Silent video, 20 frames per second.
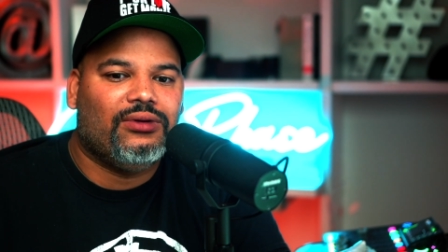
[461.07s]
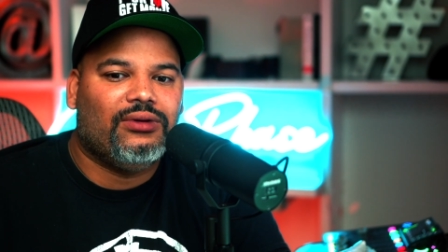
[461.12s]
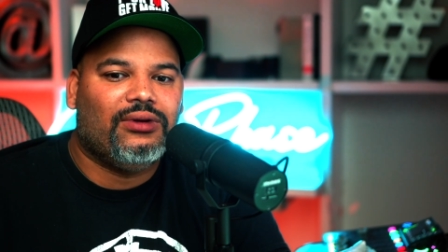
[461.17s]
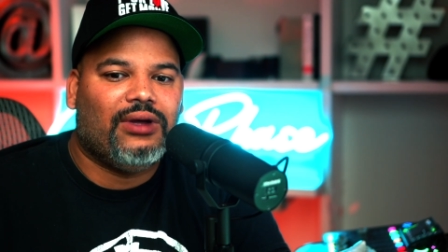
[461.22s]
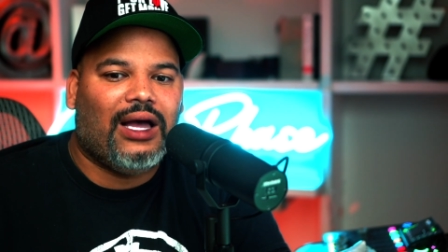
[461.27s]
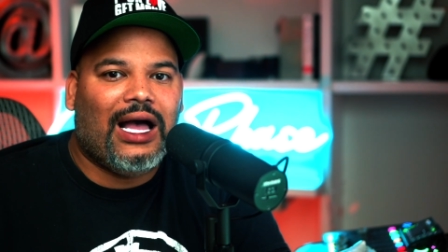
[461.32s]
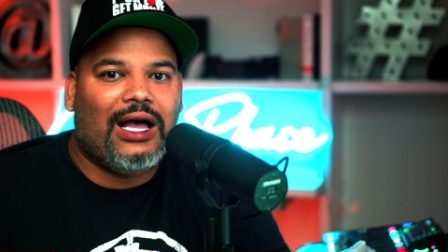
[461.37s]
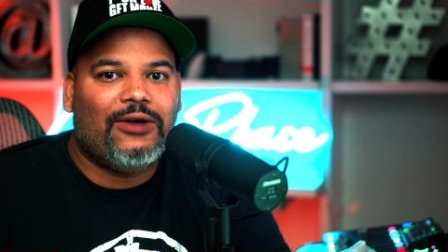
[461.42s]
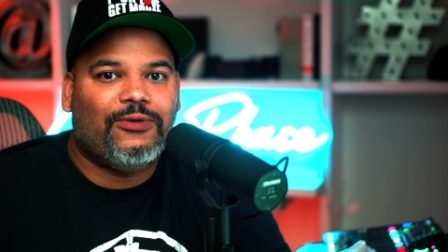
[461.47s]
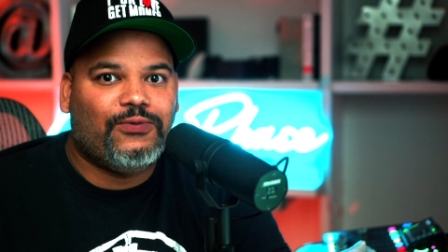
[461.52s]

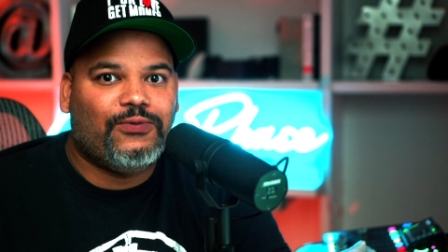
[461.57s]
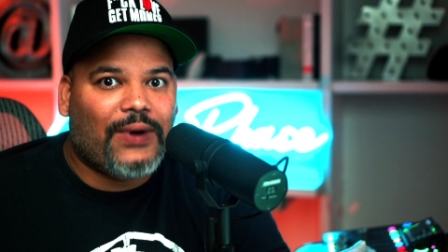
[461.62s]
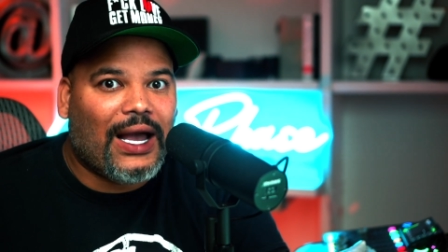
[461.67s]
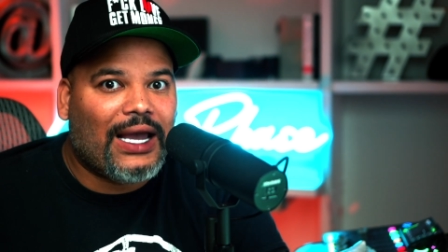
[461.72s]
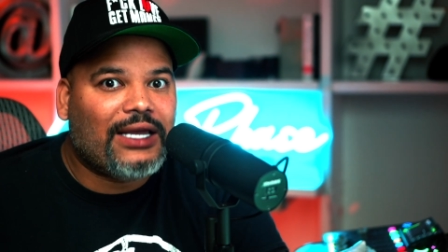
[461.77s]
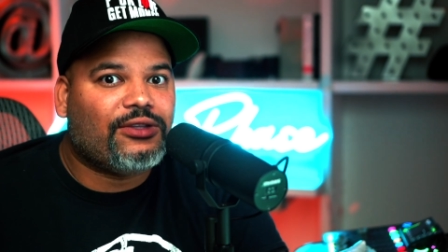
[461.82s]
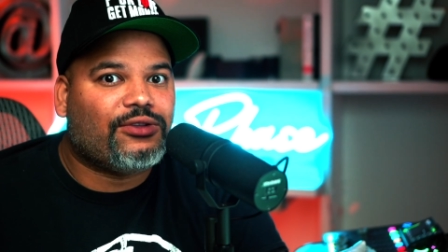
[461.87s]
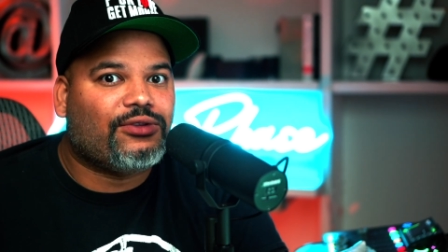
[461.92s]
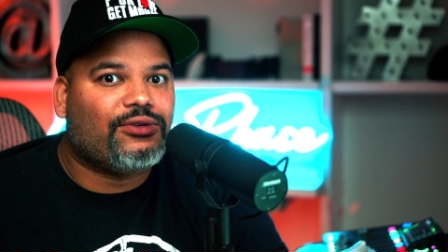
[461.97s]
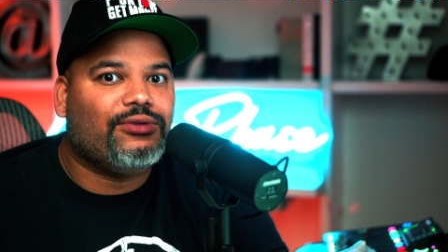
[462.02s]
I
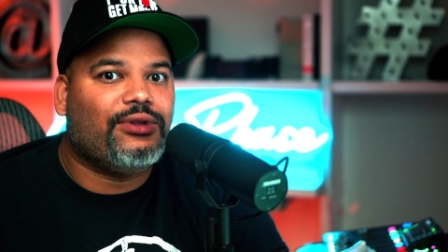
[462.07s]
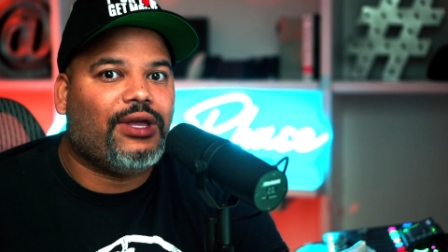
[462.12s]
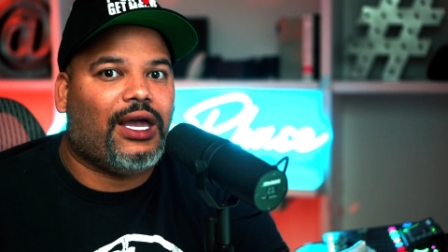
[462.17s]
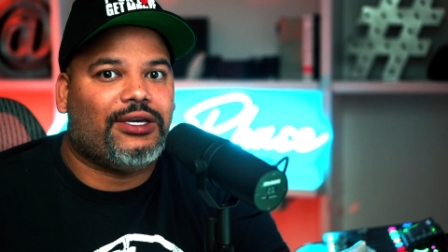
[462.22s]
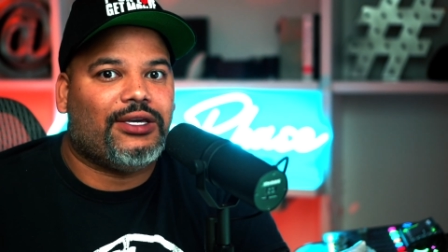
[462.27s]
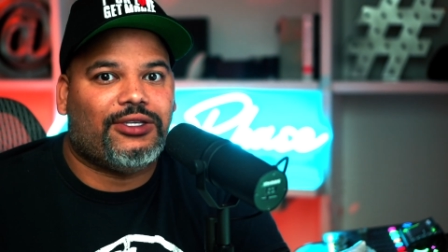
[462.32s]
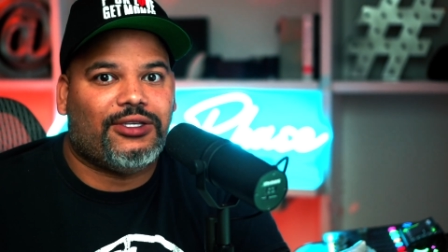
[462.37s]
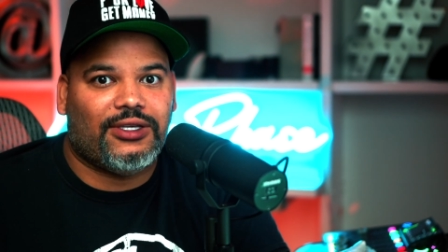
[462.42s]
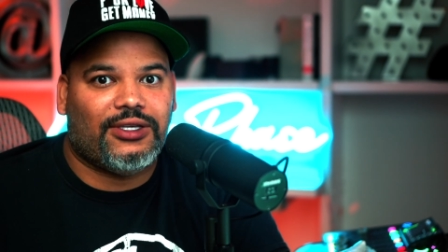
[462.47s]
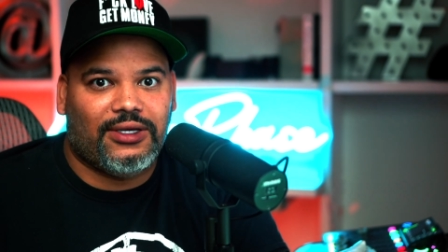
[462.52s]
fight through
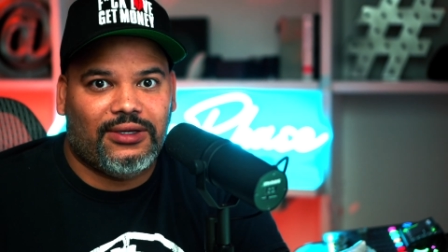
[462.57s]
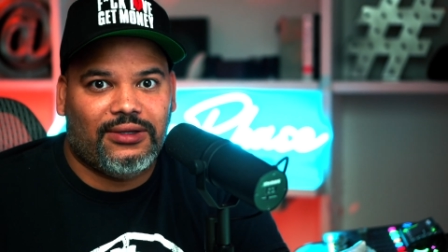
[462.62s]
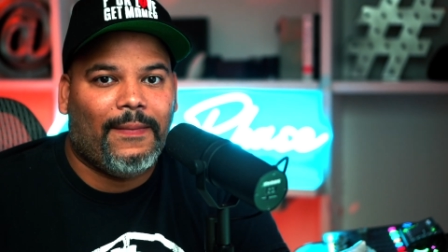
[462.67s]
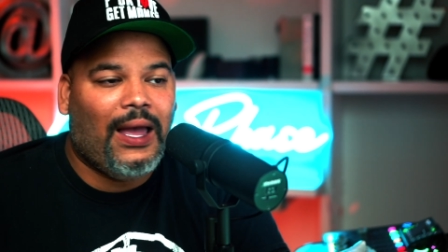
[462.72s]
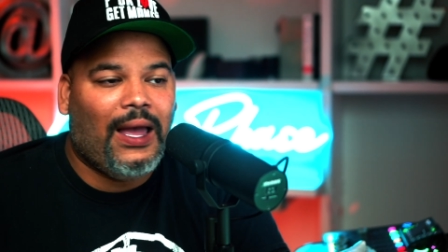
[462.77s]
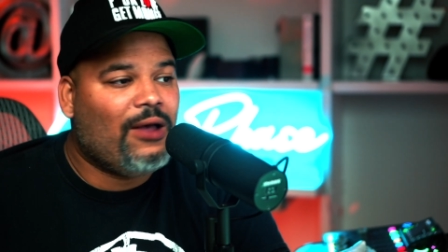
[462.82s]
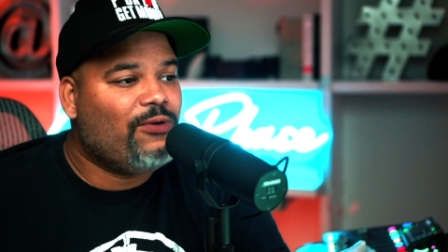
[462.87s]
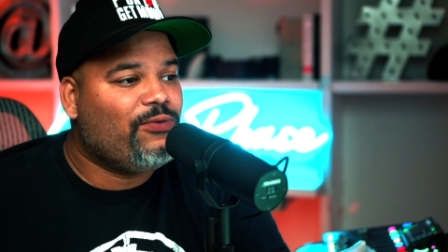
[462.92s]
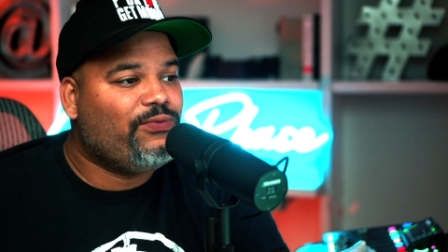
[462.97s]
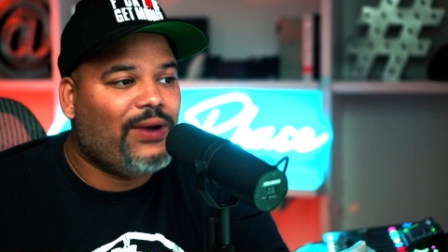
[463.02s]
that shit.
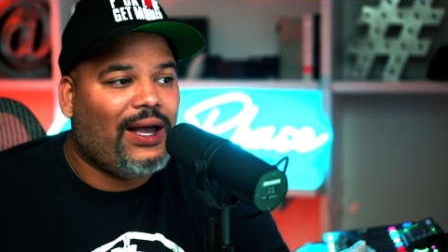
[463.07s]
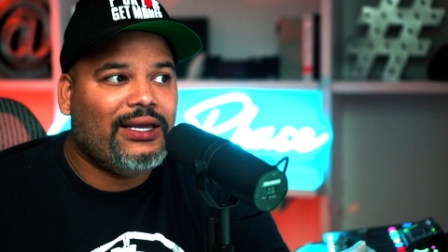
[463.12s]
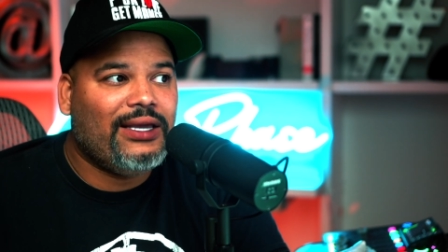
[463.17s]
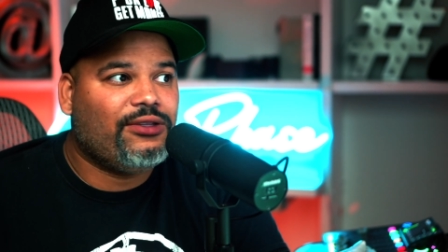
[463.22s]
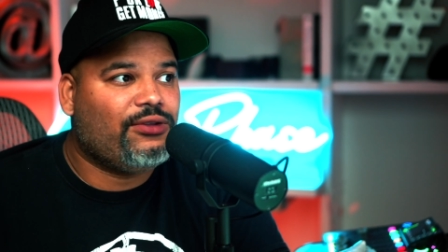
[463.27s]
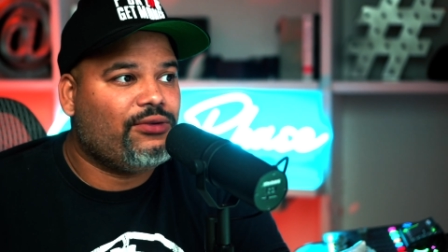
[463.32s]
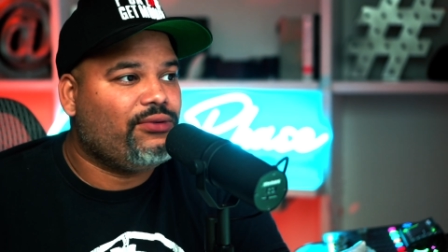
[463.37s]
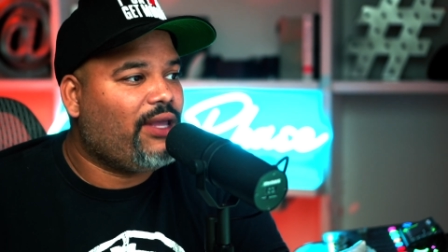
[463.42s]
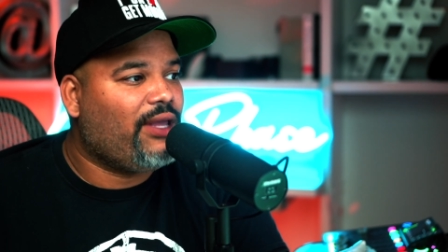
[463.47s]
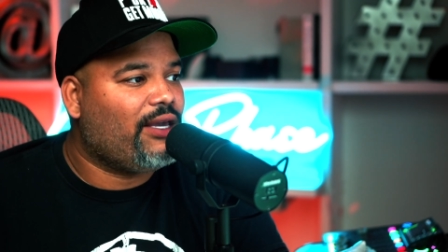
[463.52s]
I fight
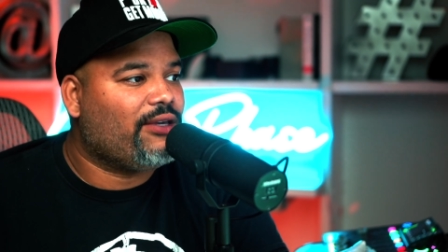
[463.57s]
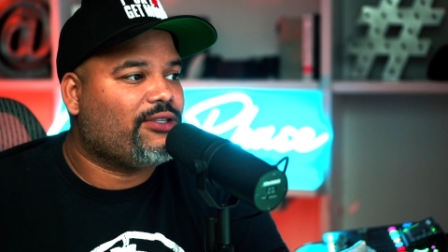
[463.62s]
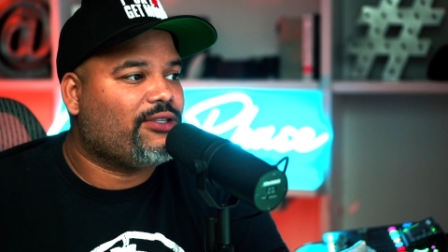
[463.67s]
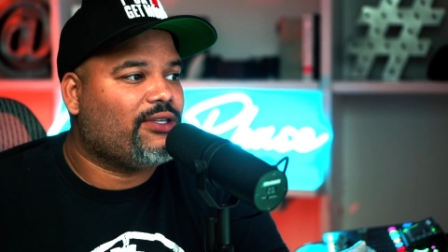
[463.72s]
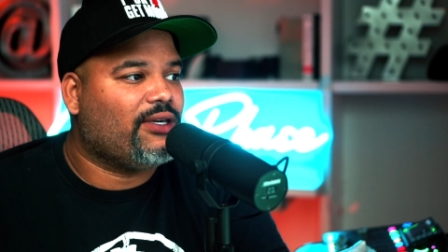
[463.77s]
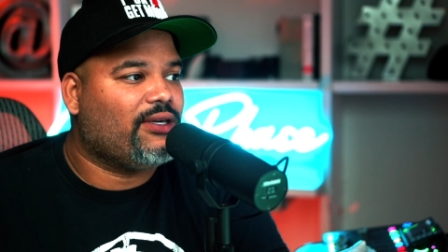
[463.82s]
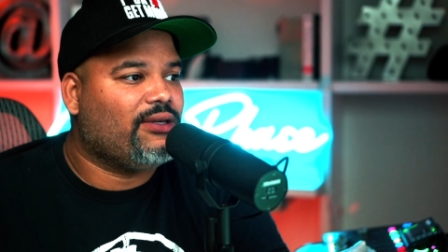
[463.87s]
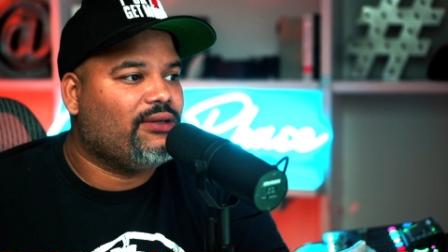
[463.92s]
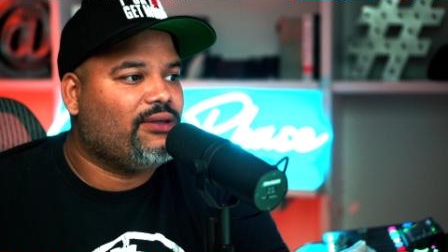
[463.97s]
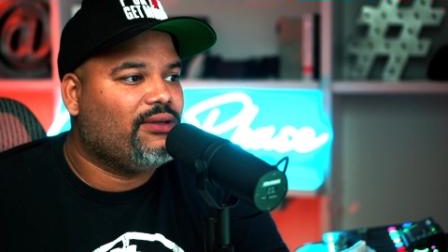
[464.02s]
through that
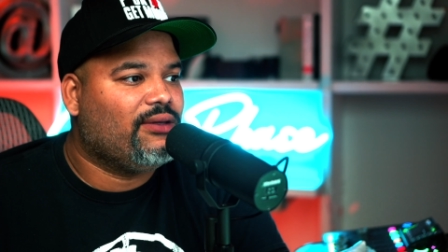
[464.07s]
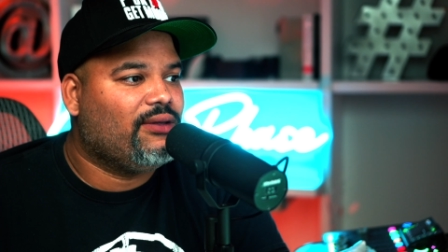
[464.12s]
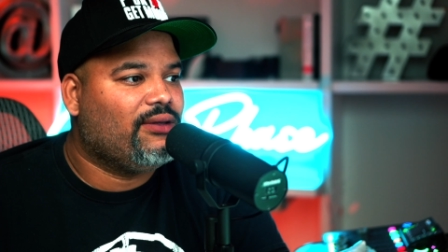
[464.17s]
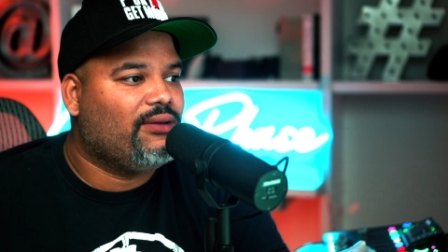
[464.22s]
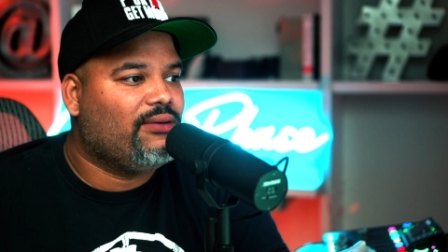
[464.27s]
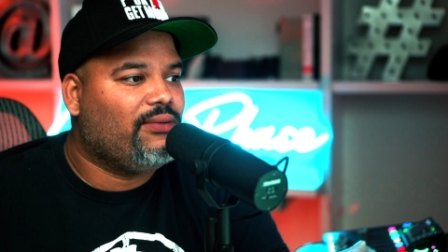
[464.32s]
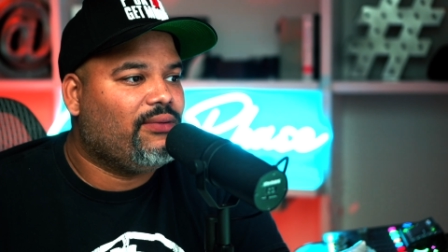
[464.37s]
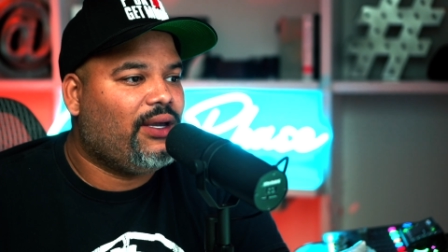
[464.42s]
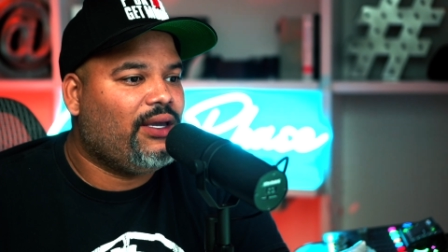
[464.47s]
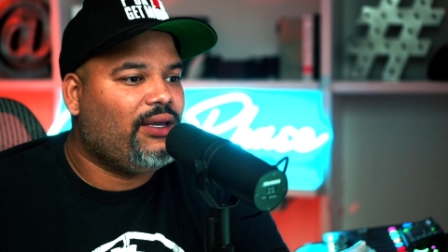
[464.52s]
shit,
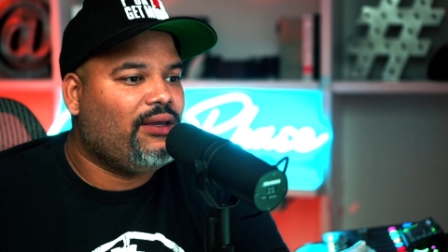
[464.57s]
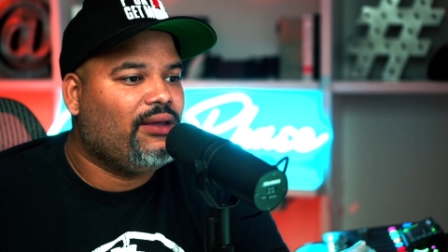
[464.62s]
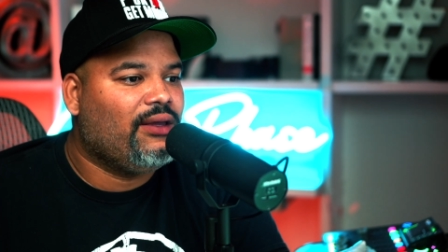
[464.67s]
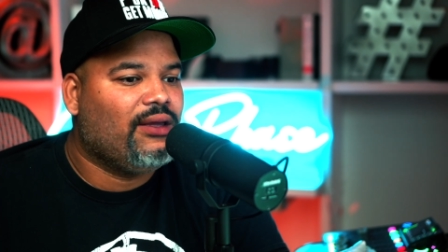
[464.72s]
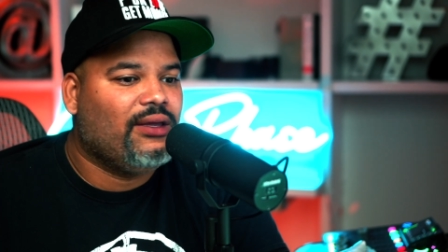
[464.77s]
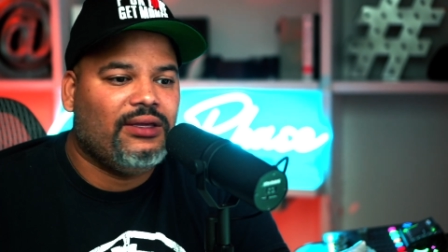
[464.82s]
right?